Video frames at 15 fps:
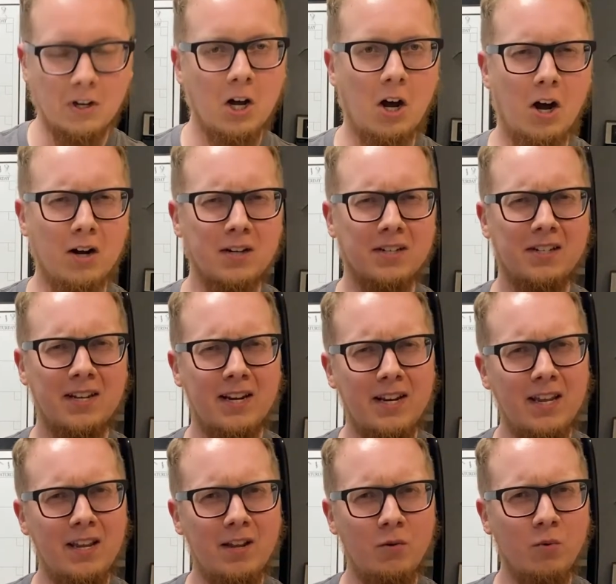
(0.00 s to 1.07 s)
on a
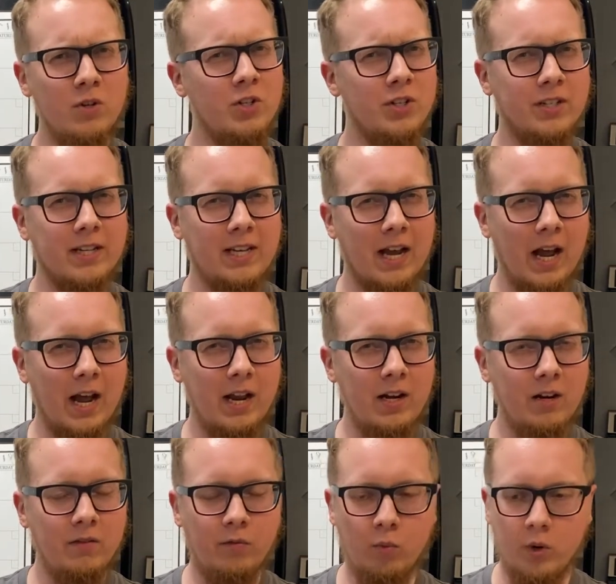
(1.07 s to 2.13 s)
CD, which is
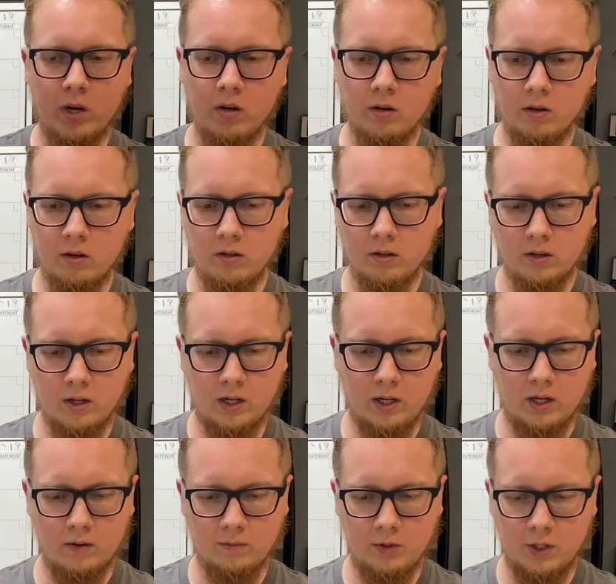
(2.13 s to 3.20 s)
kind of weird,
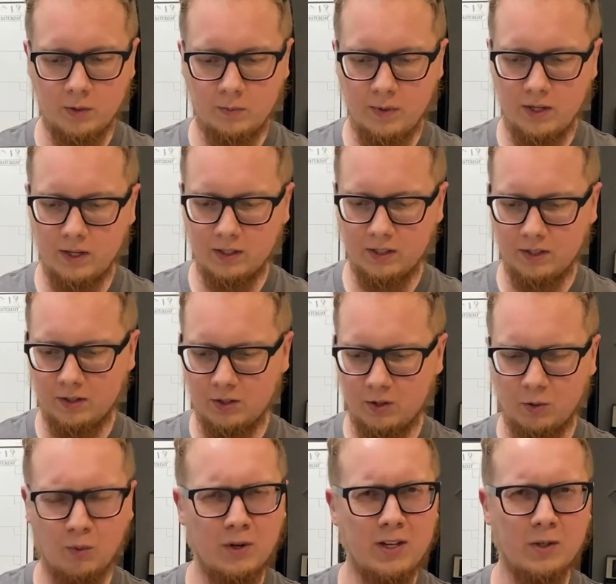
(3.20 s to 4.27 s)
just because it's
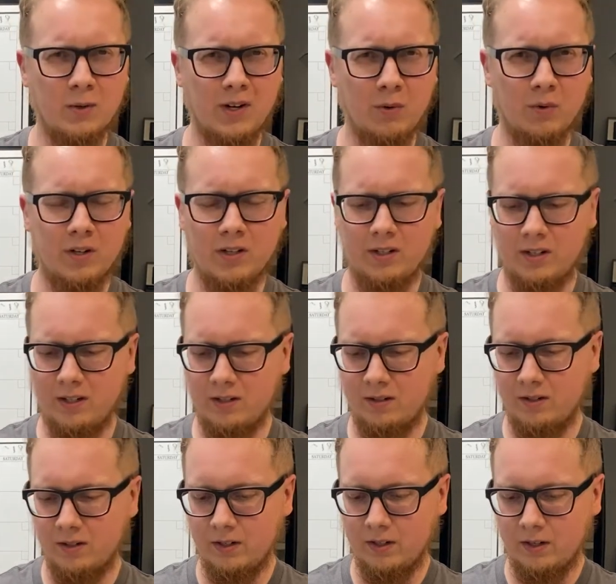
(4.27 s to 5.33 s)
2021 and
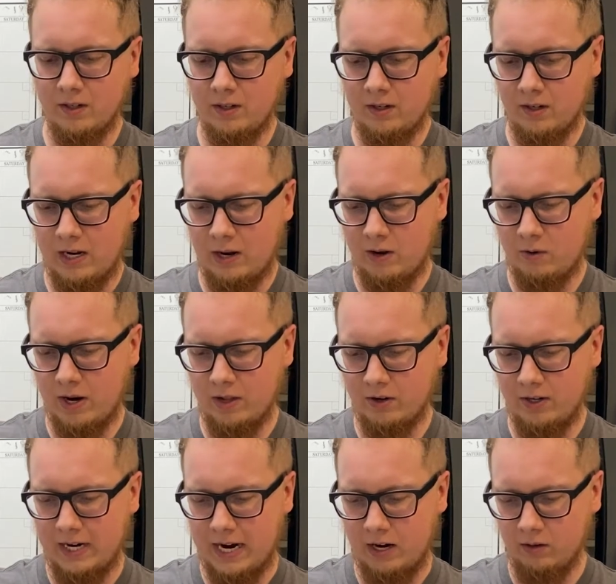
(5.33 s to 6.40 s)
I'd rather
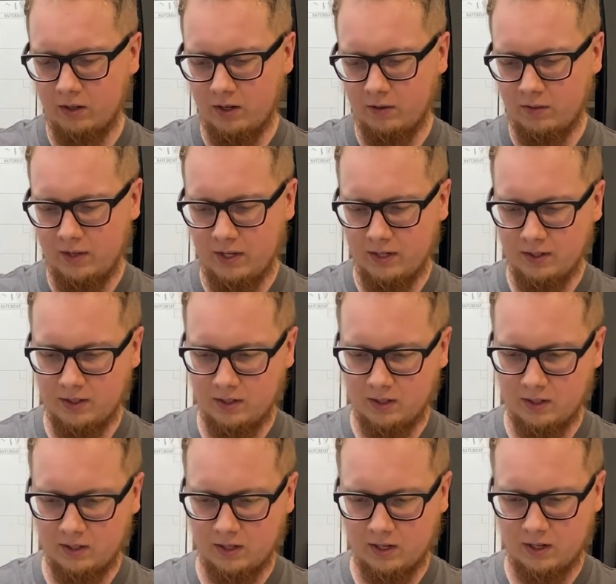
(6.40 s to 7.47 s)
download
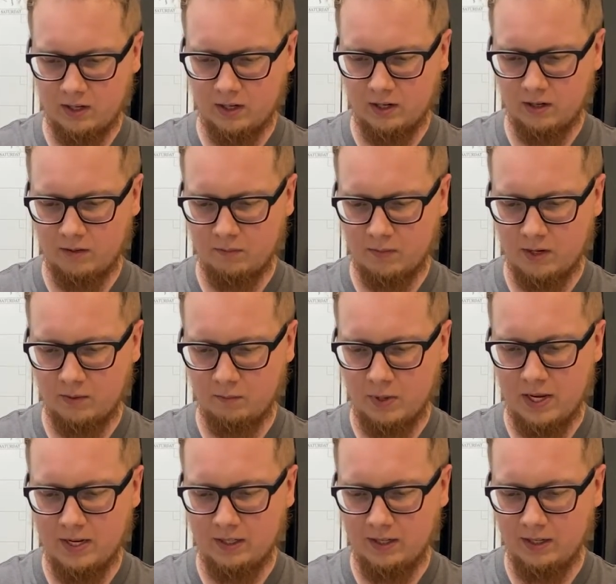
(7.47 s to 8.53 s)
this. My
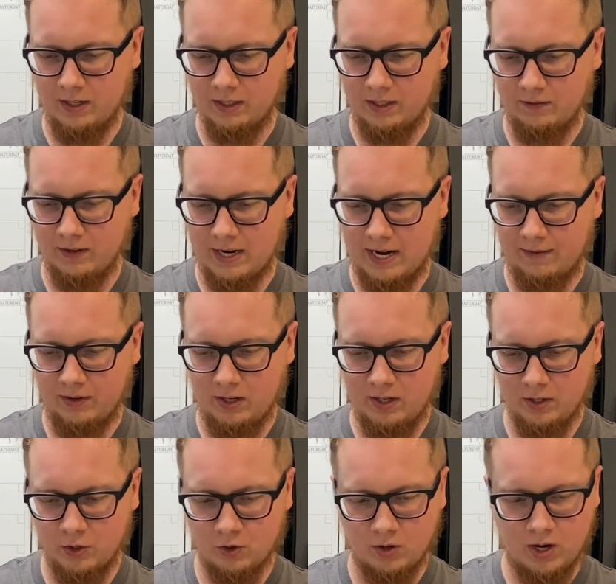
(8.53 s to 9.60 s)
PC doesn't even have a
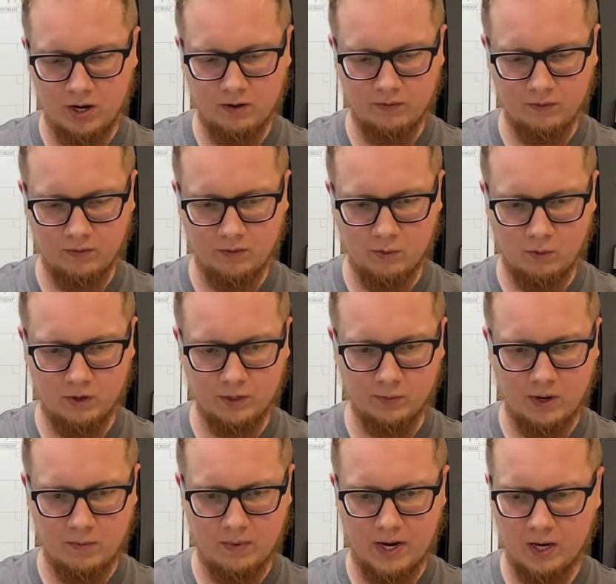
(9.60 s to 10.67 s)
disk drive, nor does
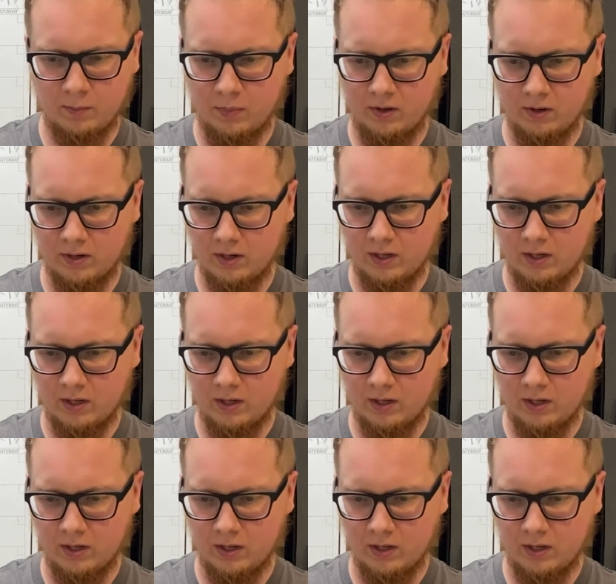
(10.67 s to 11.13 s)
my MacBook.